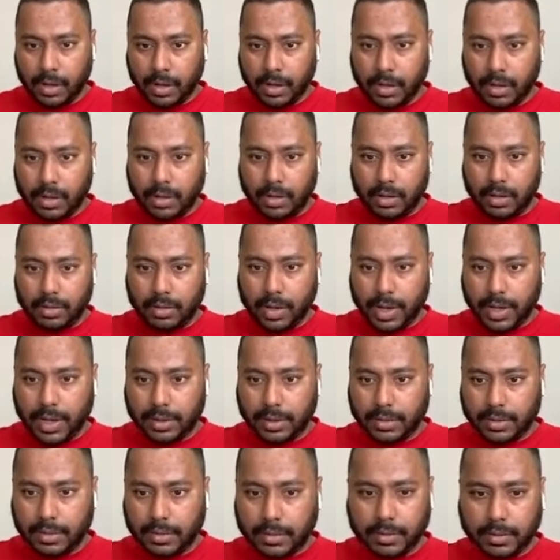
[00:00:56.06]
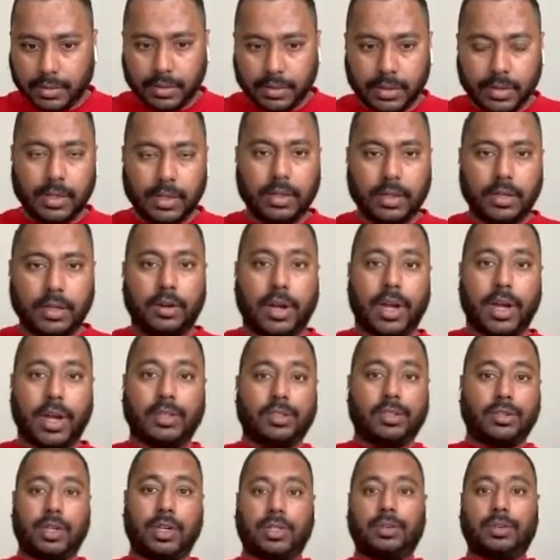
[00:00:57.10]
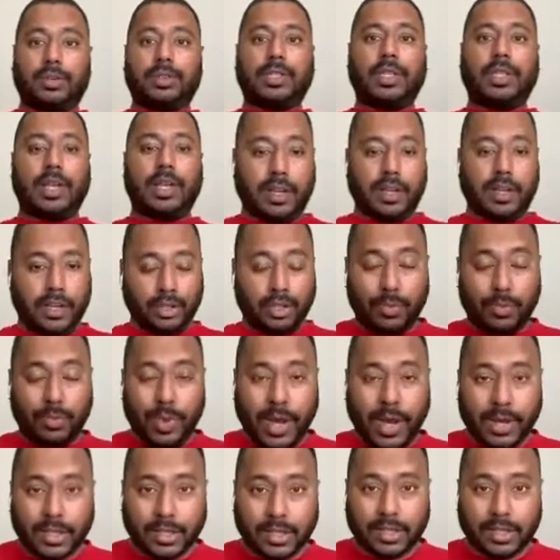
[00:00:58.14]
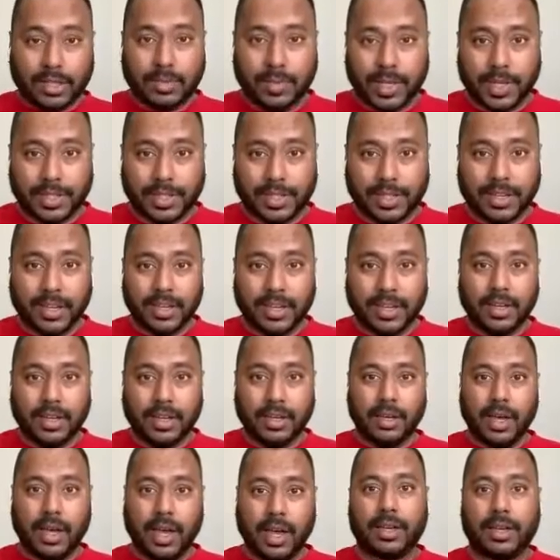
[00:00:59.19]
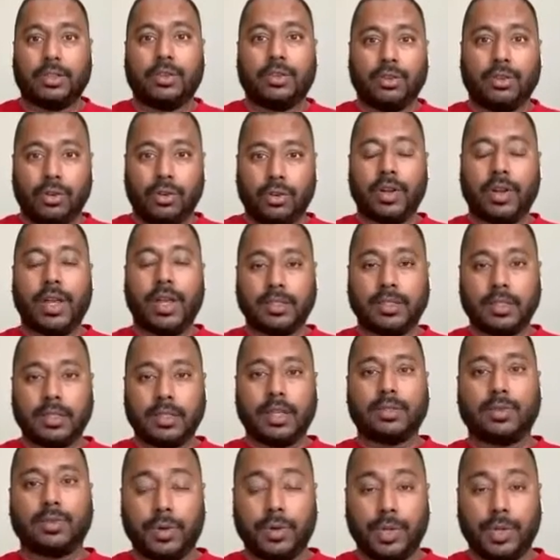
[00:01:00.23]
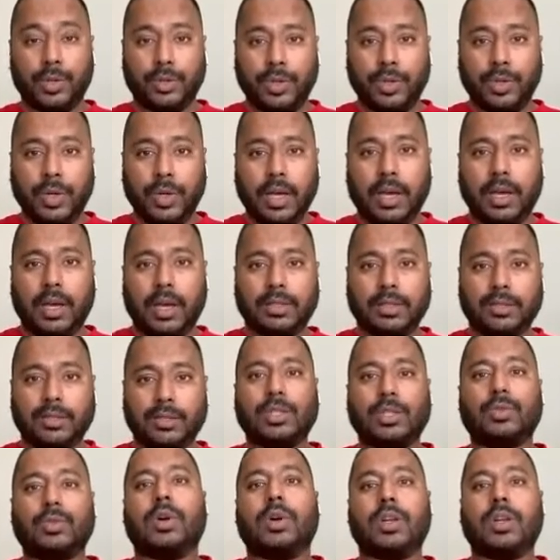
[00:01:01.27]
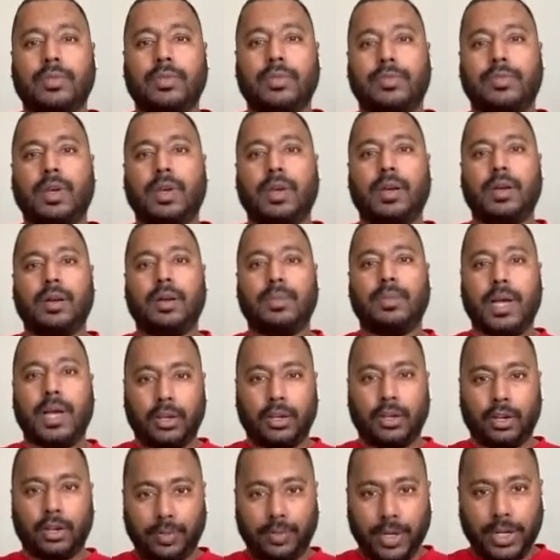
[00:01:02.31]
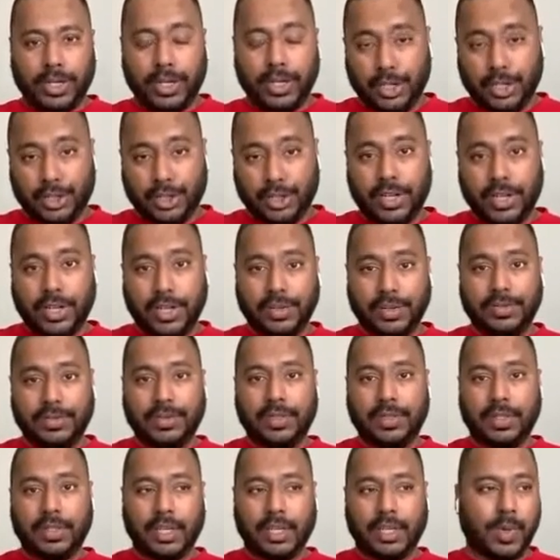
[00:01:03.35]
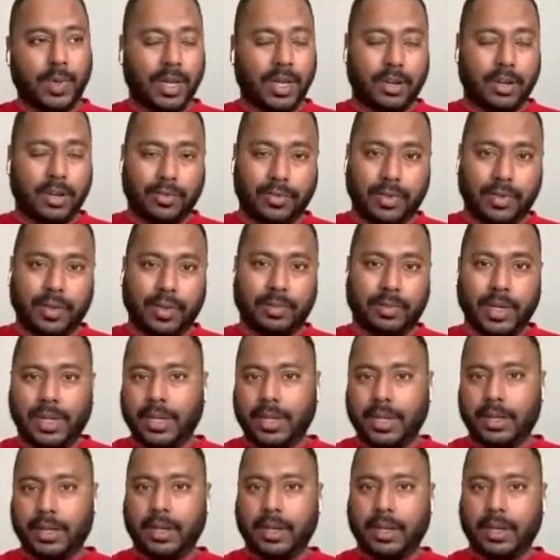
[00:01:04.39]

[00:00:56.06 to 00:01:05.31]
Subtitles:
All right. Okay, so as I was saying, JomHack is basically a hackathon organizer. That's what we do. So it's one of my community initiatives as part of the many